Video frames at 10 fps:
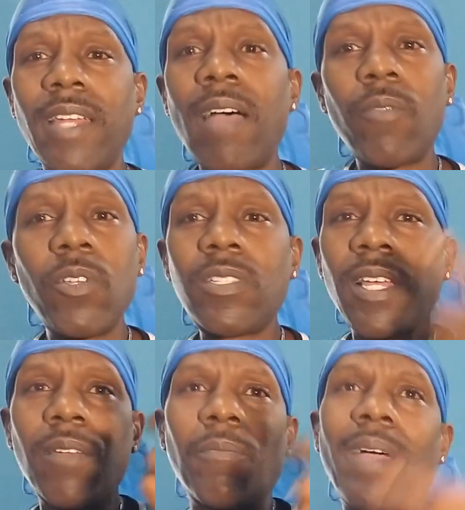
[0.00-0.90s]
not when you
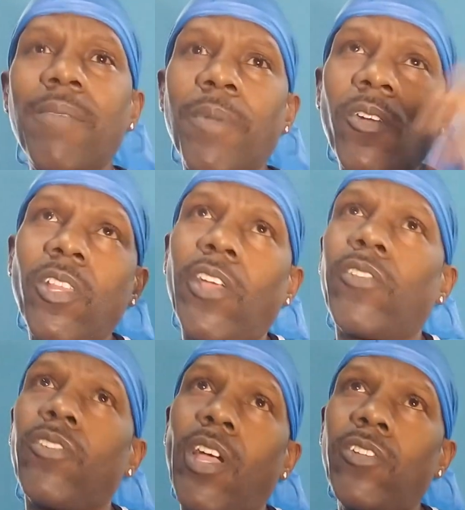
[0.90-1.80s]
tell them, my birthday
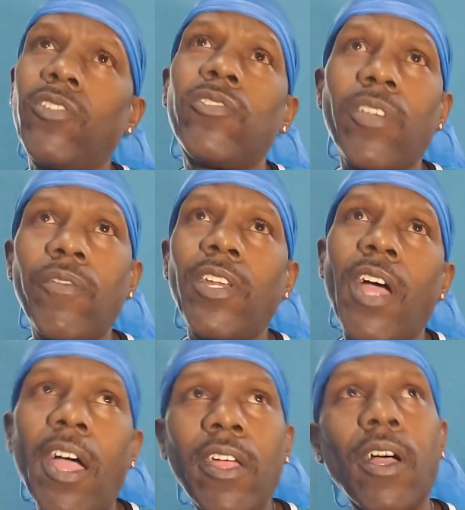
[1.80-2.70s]
is
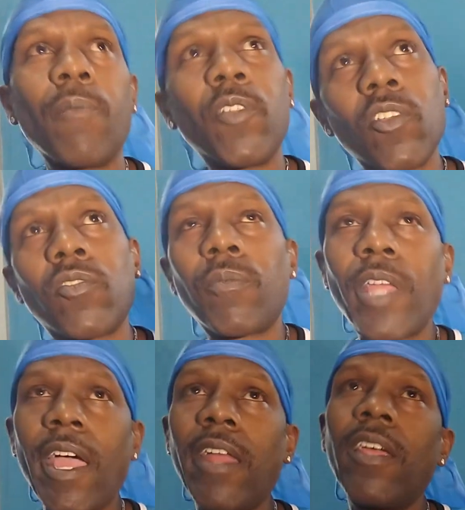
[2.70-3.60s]
1979, I'm this, I'm
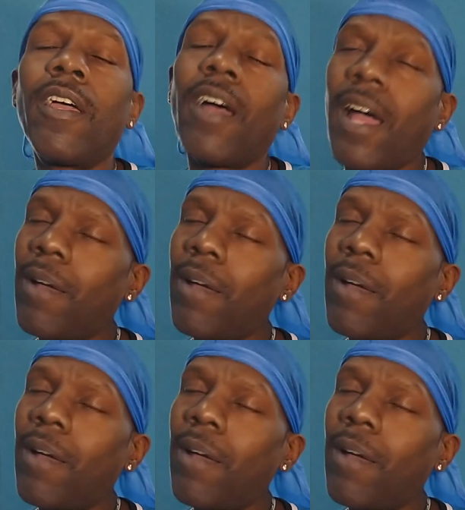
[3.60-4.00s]
that.